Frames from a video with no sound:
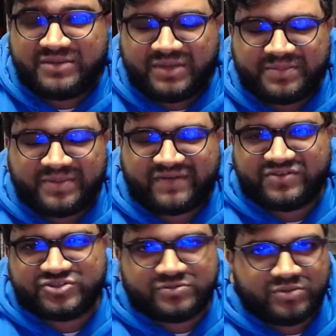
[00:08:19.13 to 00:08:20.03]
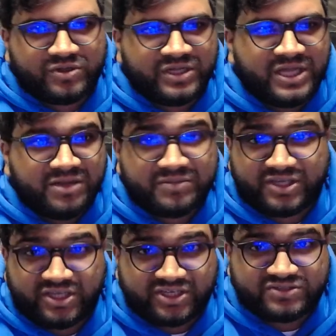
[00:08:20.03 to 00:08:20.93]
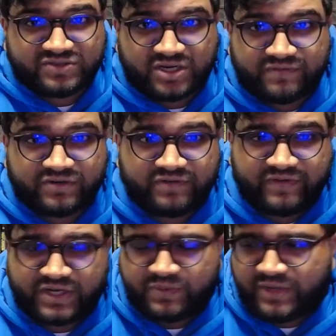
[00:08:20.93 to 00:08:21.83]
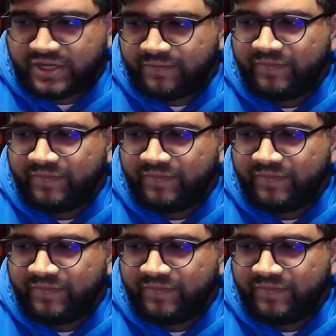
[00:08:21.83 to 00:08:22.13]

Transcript: might be back for the Super Bowl, but he is recovering very well.